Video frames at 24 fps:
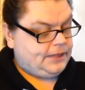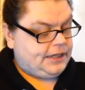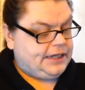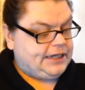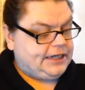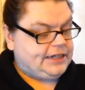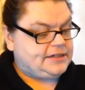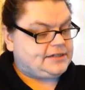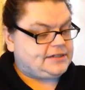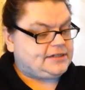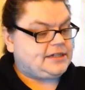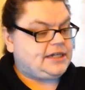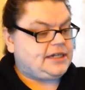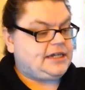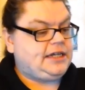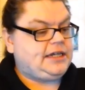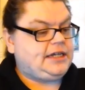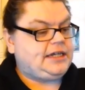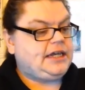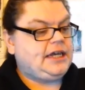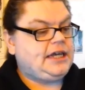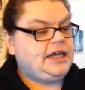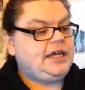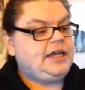and you can
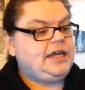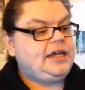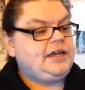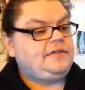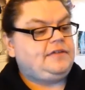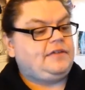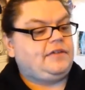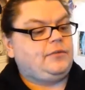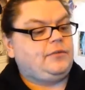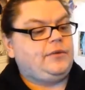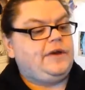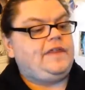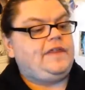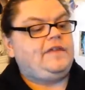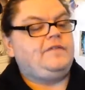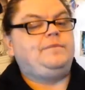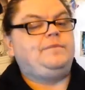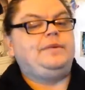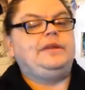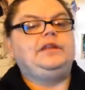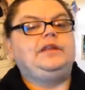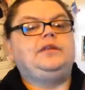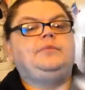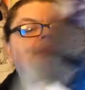see that the way they've
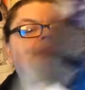built